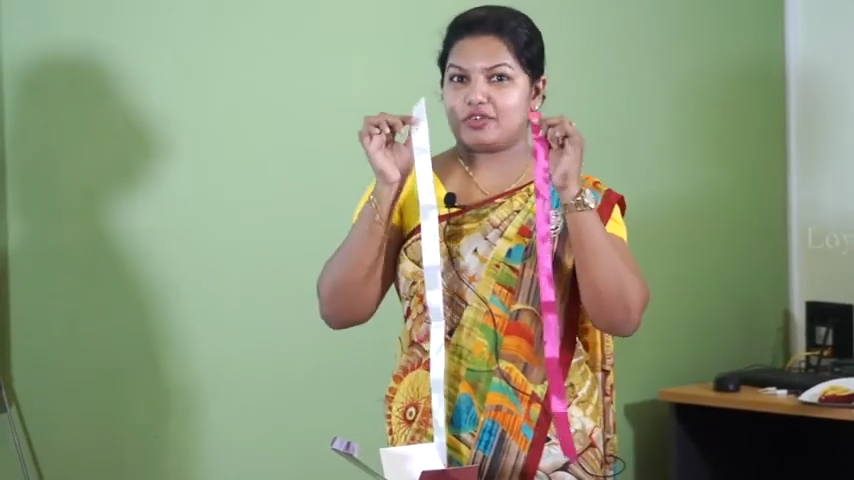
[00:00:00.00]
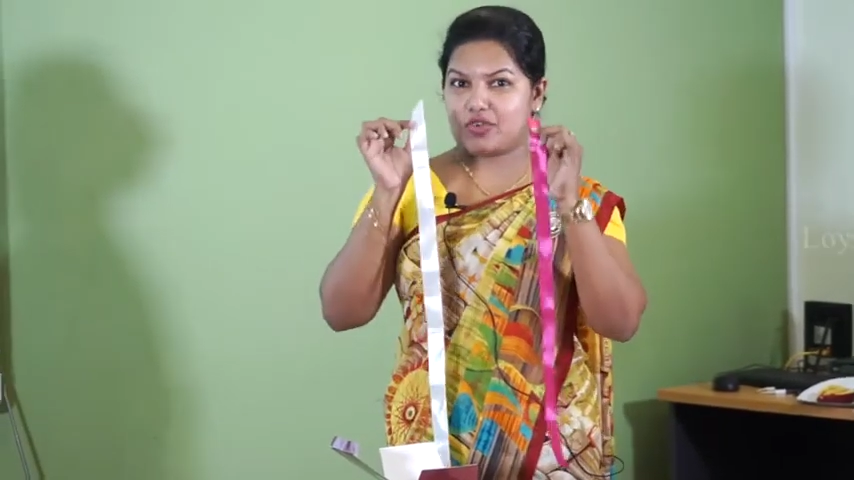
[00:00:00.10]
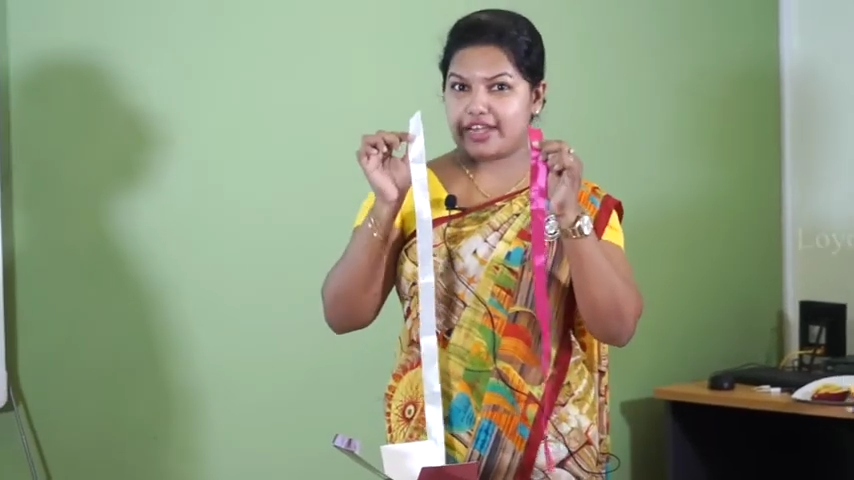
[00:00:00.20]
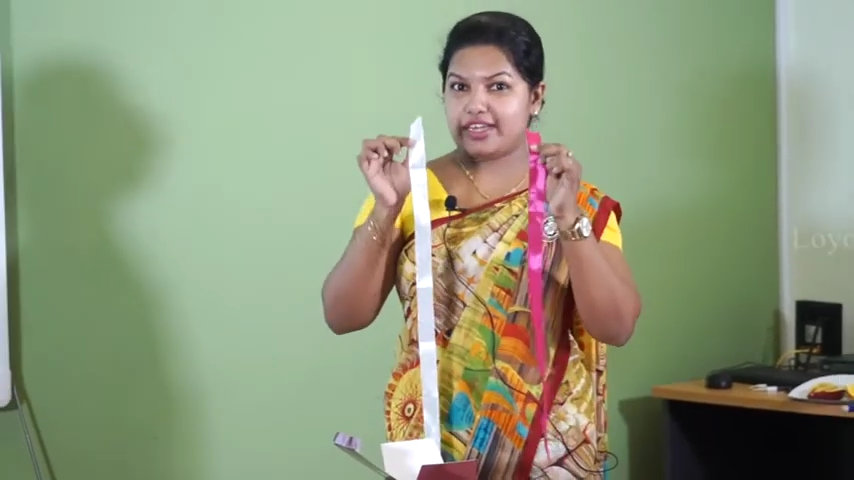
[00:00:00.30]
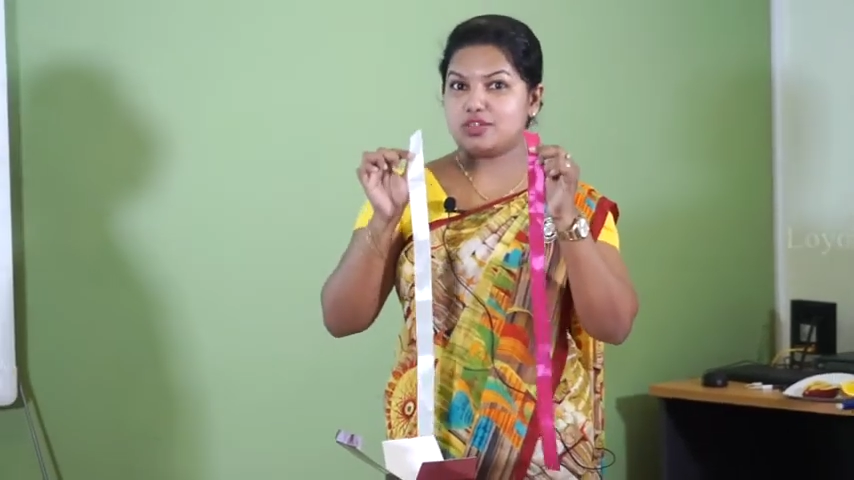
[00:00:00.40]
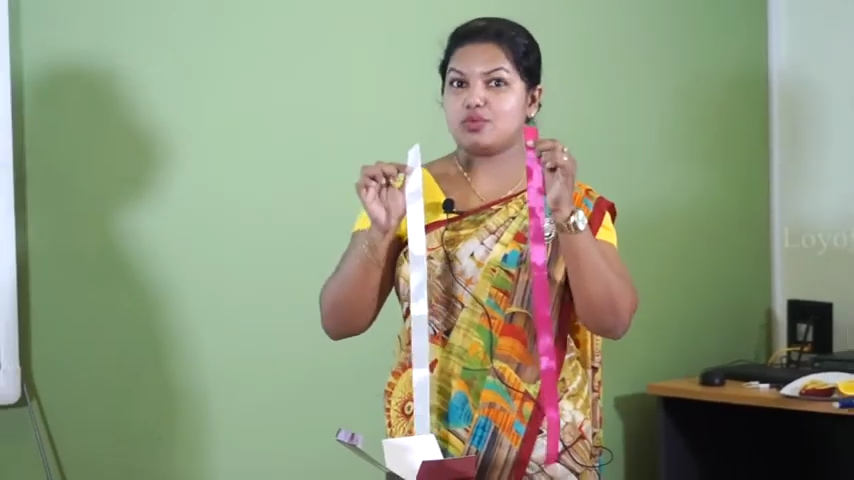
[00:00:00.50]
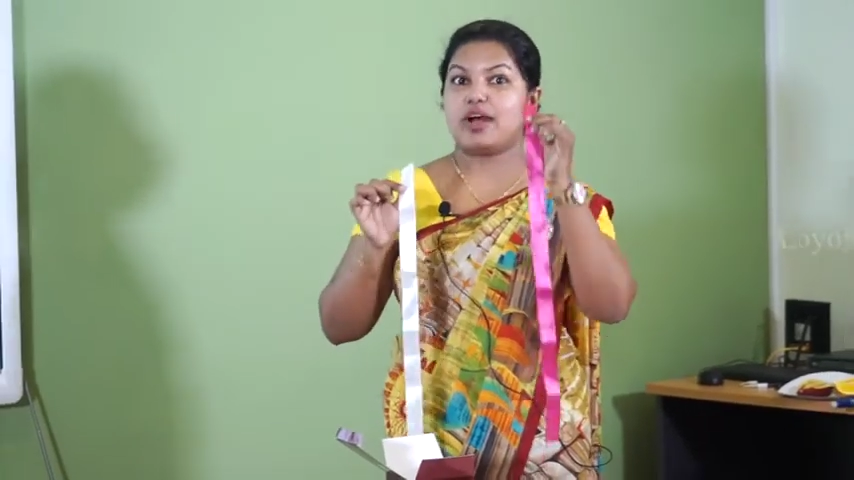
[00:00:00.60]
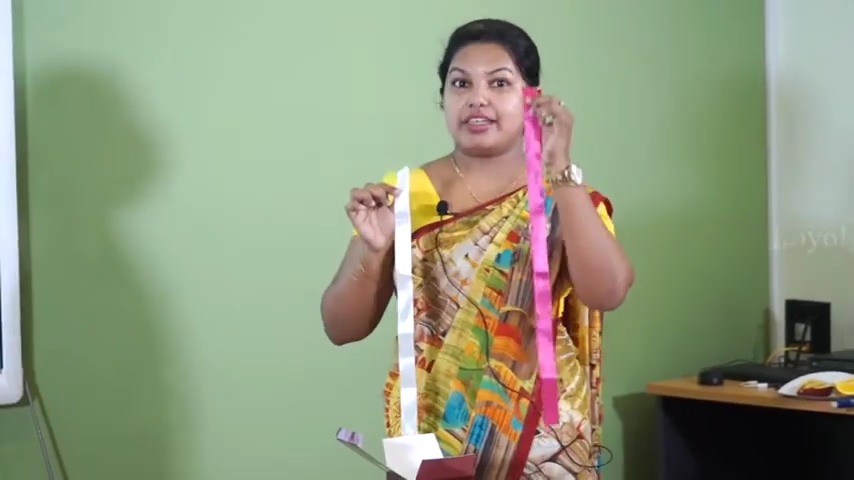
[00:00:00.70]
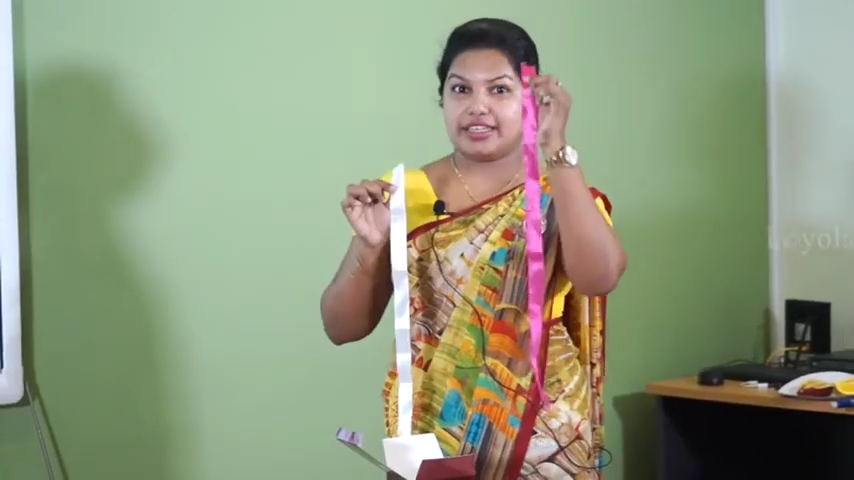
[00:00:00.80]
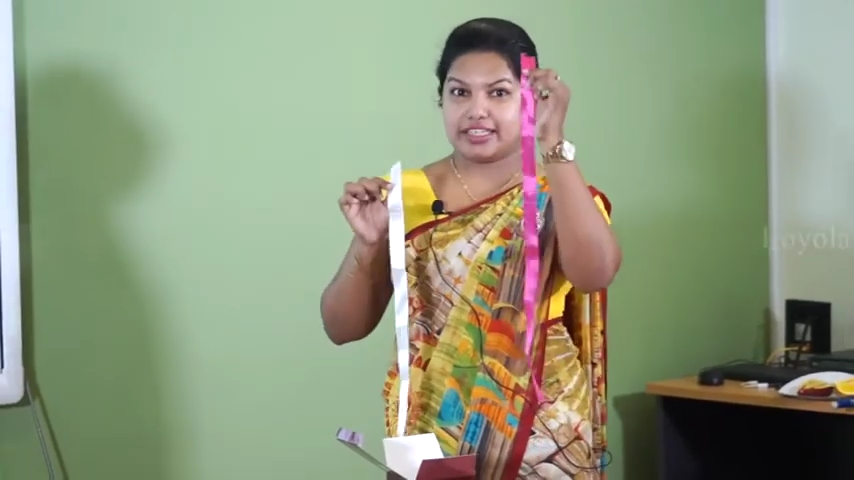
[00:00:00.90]
right?
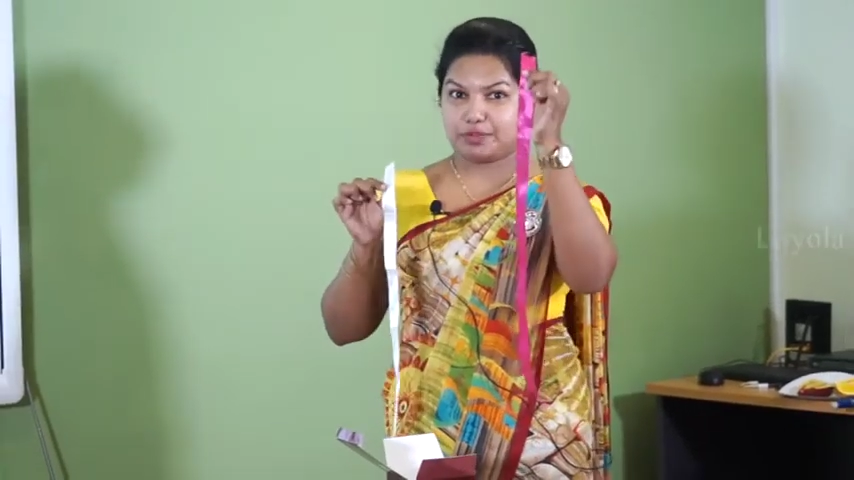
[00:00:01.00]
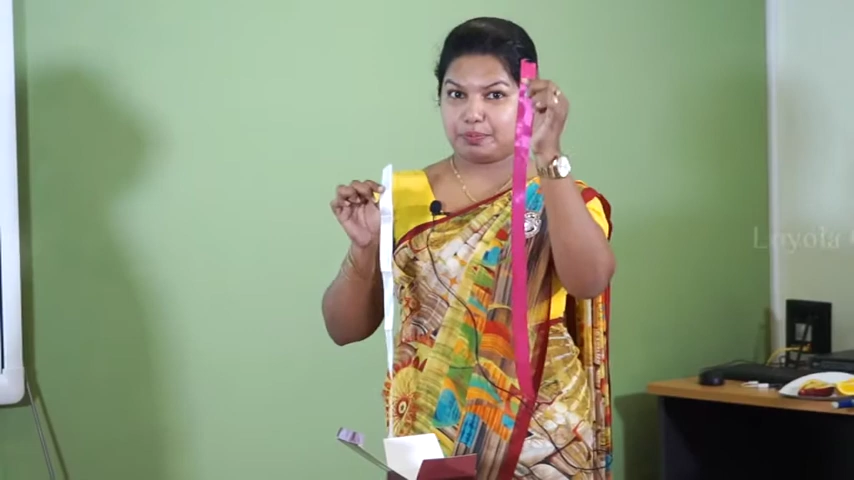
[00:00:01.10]
One is